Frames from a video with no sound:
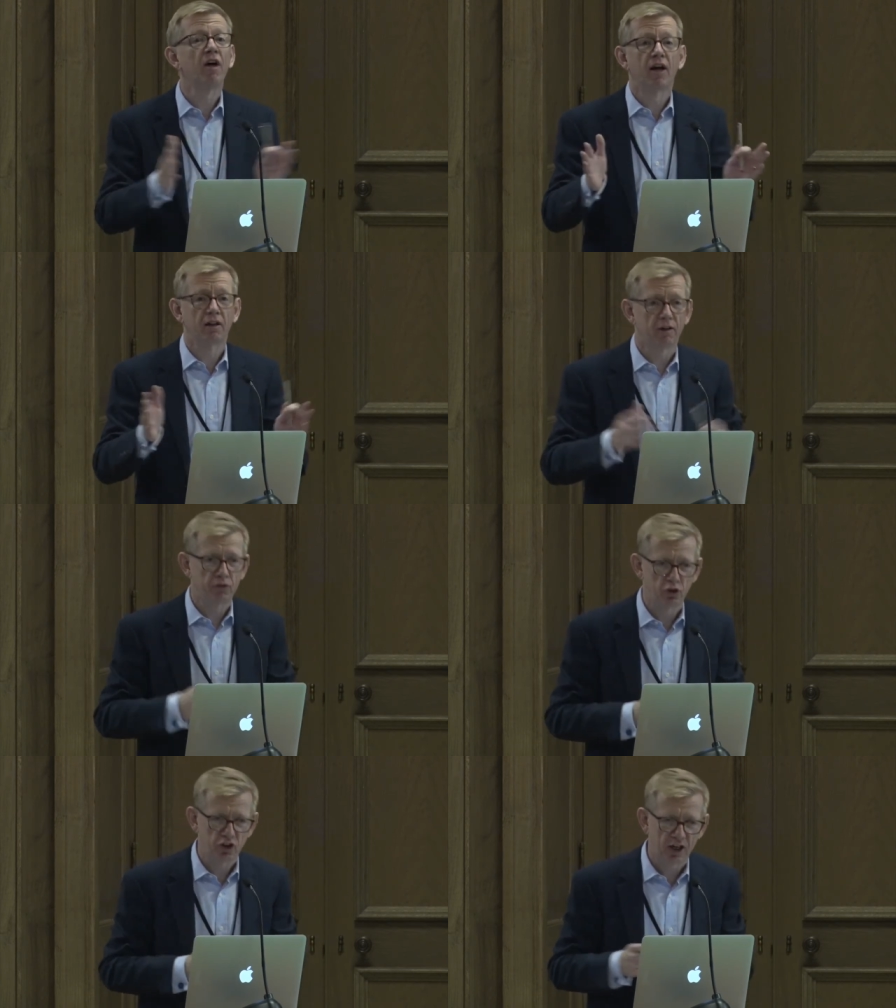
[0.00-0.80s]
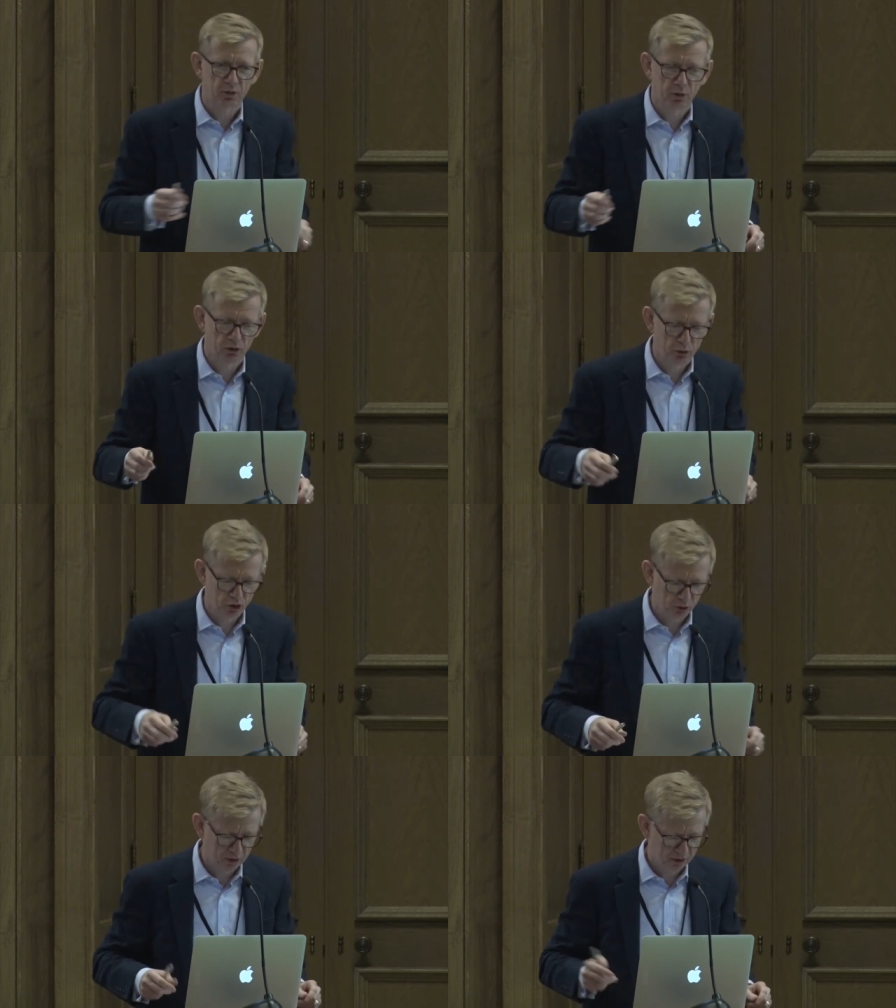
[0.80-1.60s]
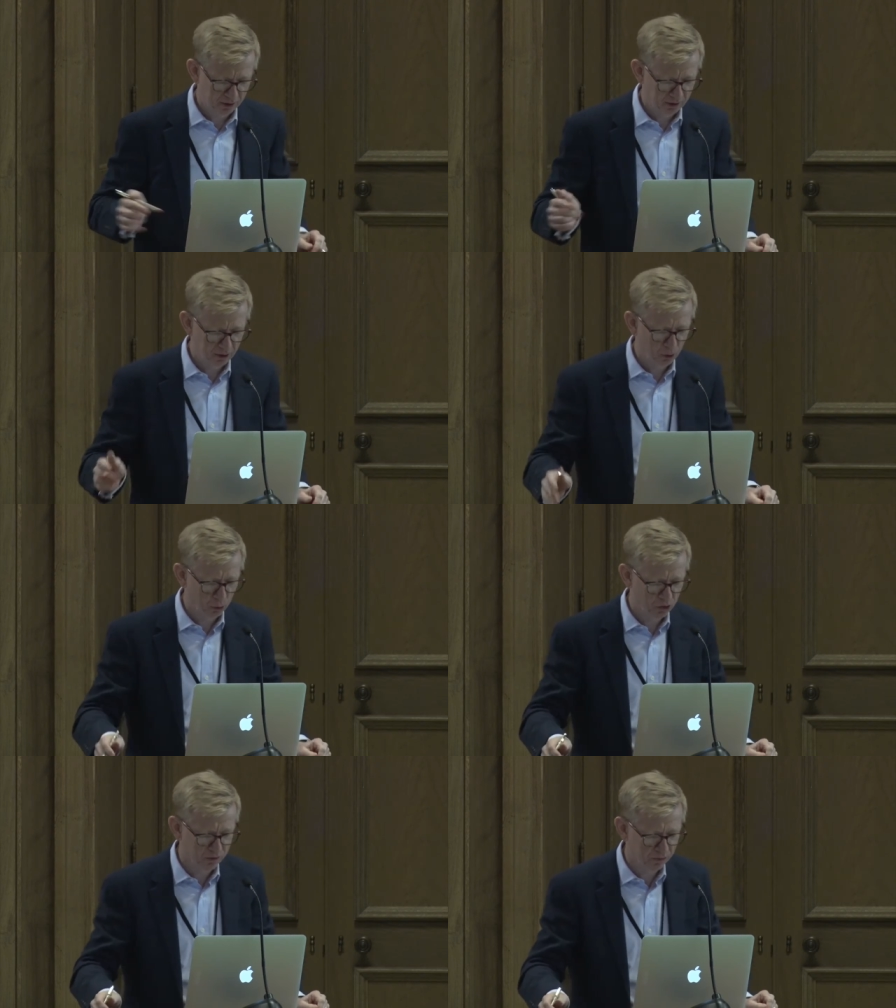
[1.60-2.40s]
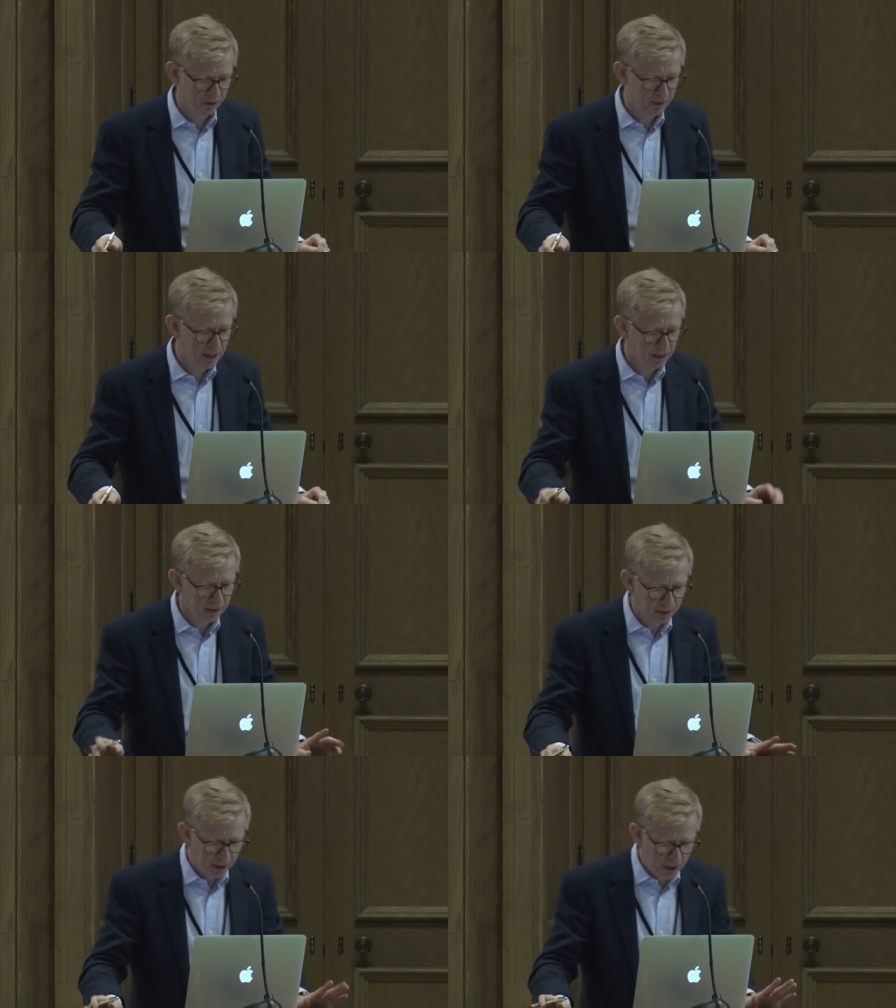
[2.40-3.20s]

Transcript: I'd love to chat with you during the course of the day.